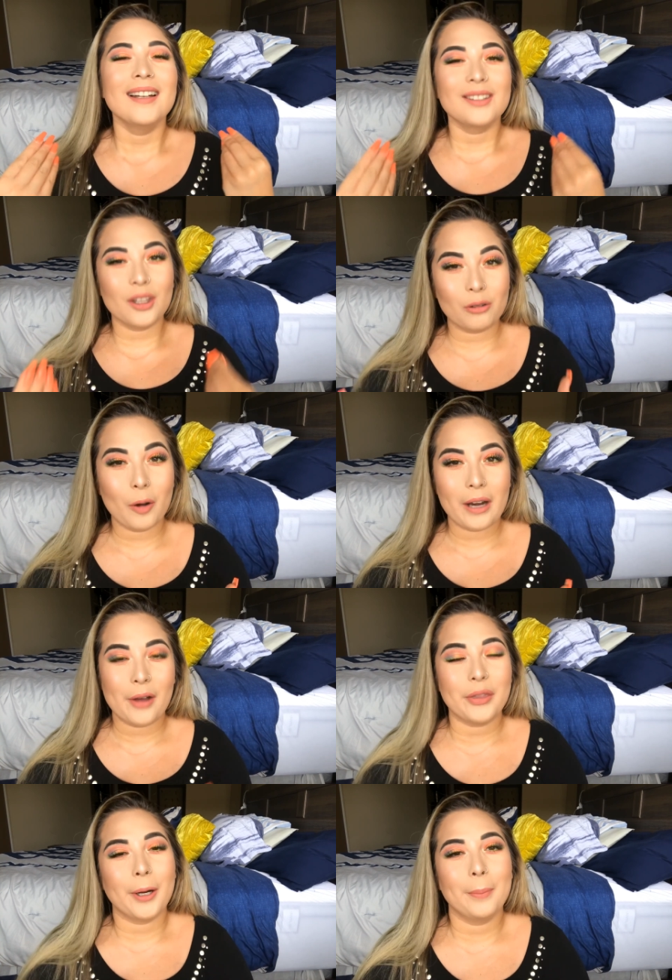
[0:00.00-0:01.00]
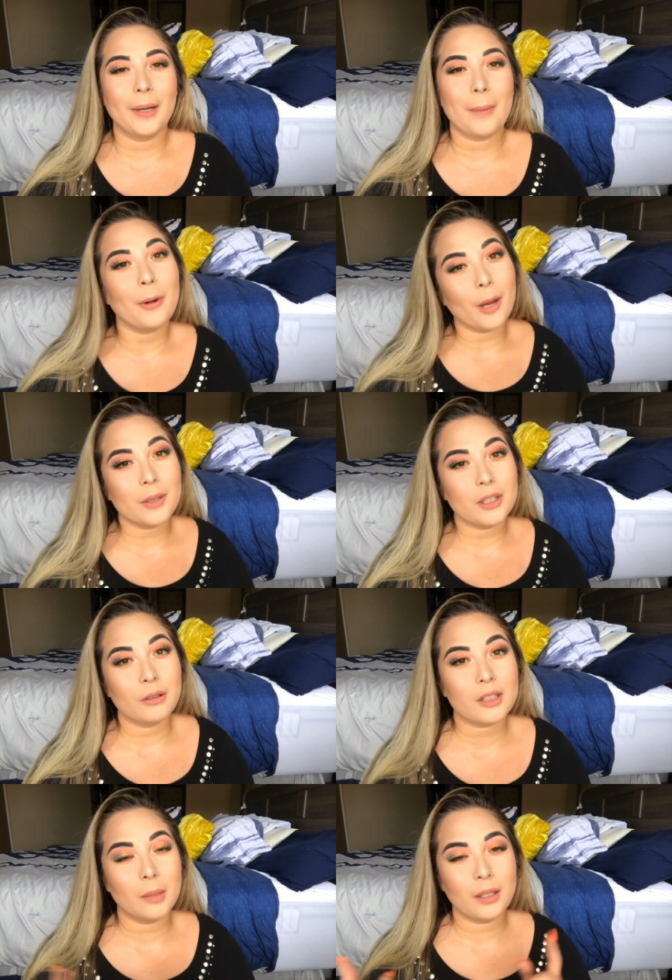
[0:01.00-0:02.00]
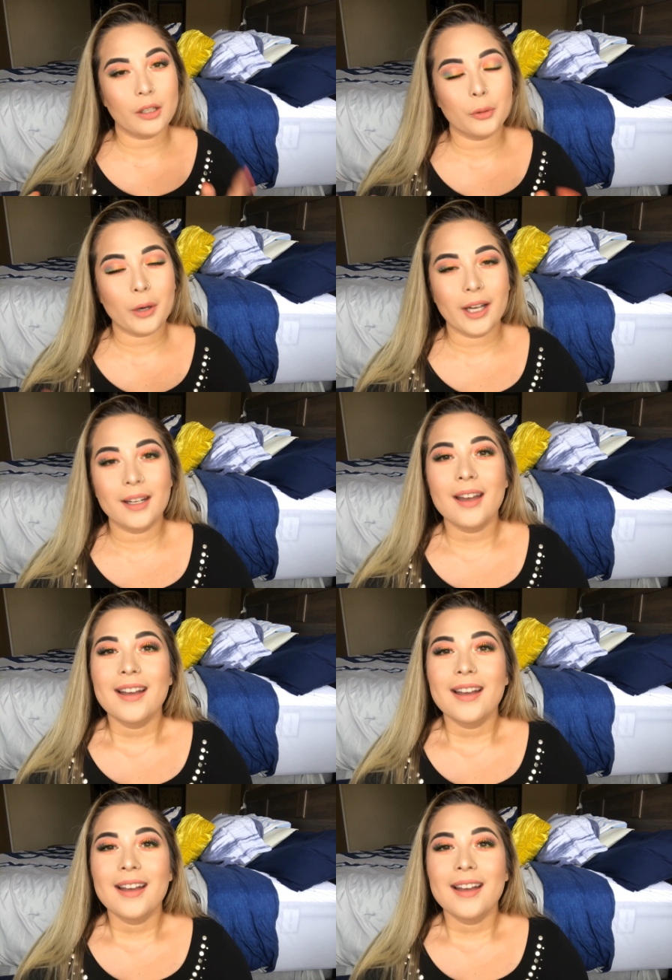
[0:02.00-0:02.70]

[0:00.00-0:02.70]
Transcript: to throw it out there, but I promise you it's going to be a good one.